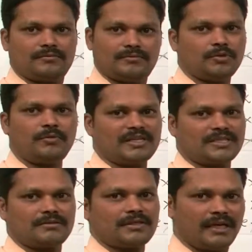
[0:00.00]
2
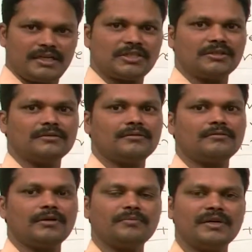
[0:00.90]
positives, addition.
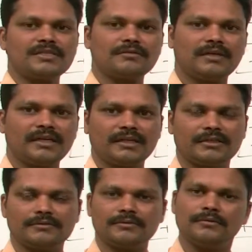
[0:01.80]
1 positive, 1
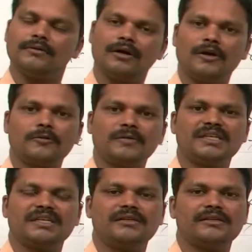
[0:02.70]
negative.
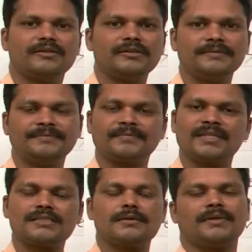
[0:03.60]
Automatically we will get
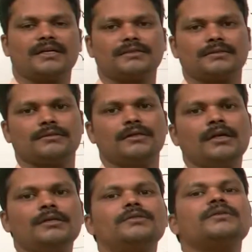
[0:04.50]
subtraction.
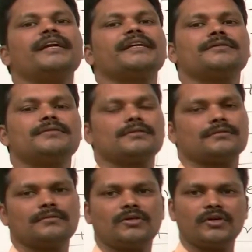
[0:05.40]
2 negatives,
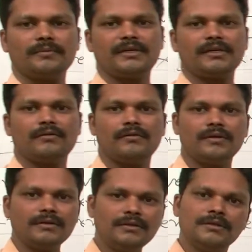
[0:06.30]
automatically we will
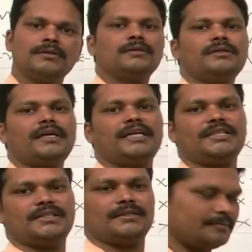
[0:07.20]
do addition.